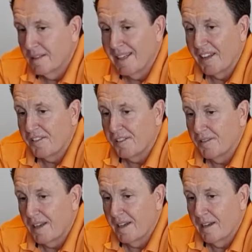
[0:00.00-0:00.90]
less
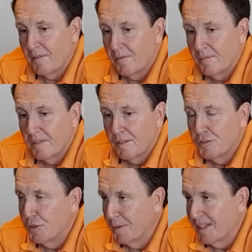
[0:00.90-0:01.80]

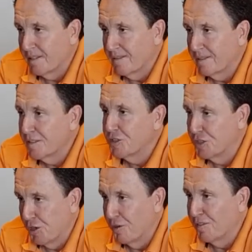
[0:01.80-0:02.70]
doing
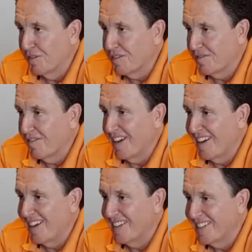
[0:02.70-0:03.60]
journals
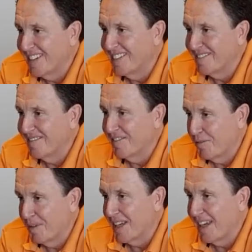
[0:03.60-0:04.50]

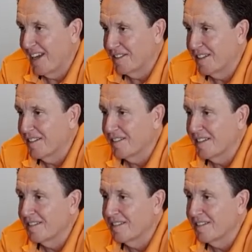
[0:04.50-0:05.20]
from an accounting